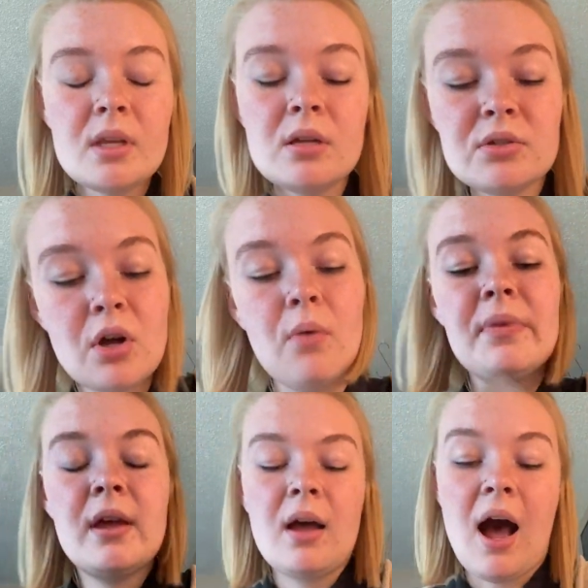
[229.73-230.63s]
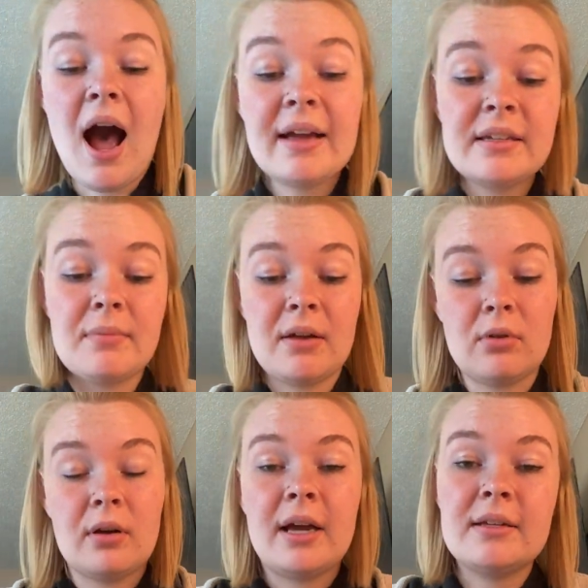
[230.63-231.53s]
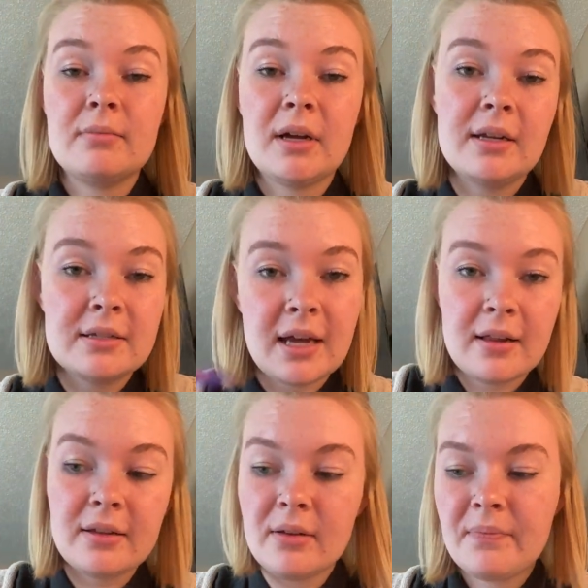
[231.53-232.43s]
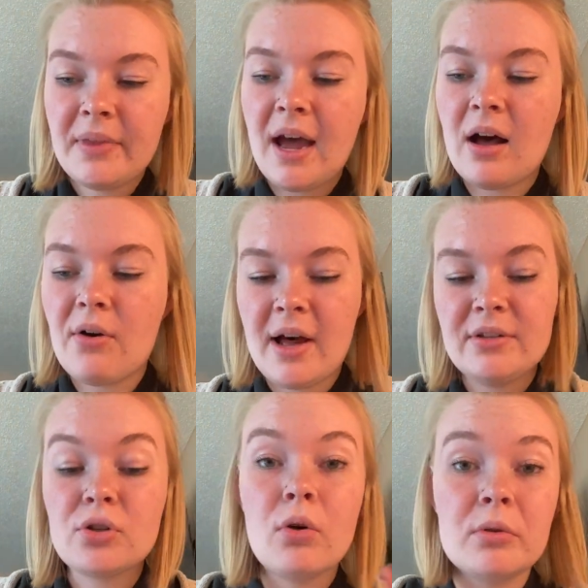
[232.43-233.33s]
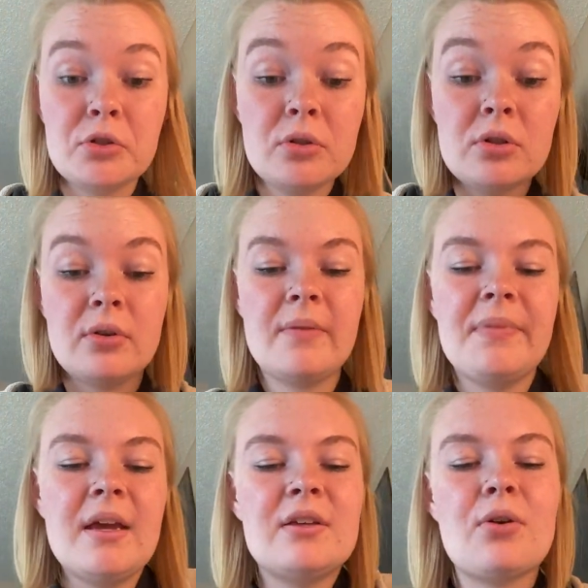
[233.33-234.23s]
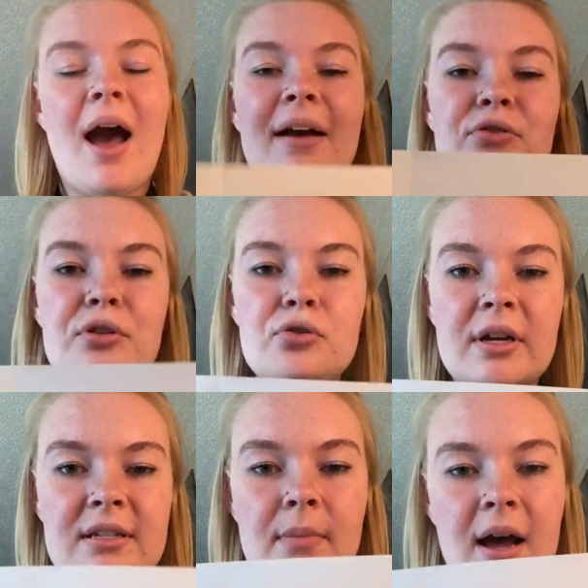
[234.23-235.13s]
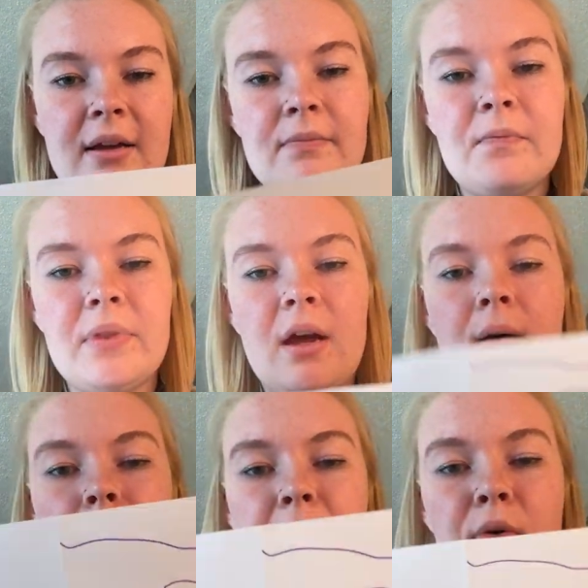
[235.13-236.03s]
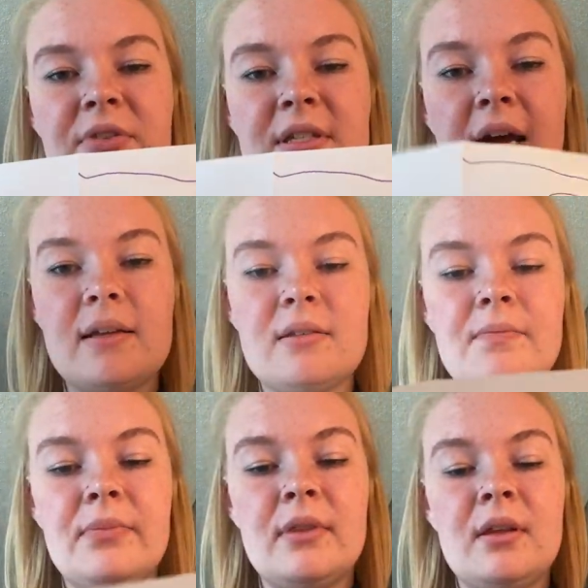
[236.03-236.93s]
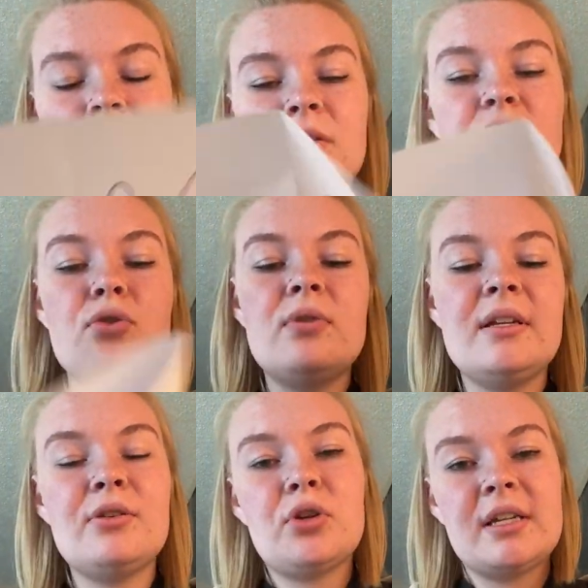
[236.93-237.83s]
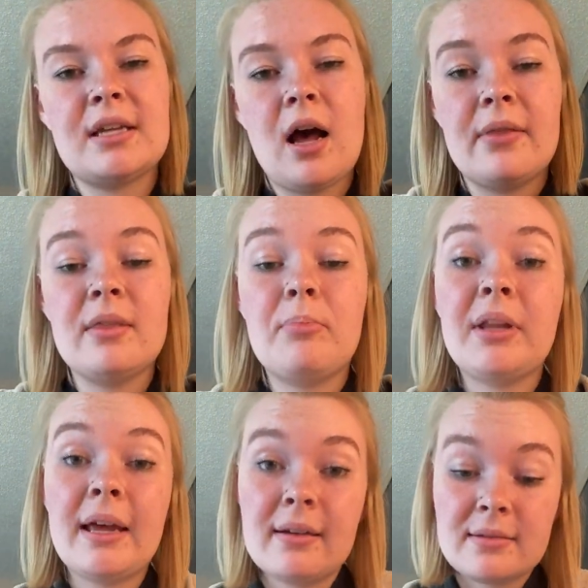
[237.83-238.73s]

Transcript: So I did mine wrong. I did mine exactly how I don't want you to do it. So I actually traced mine on both sides. So you need to trace it on the blank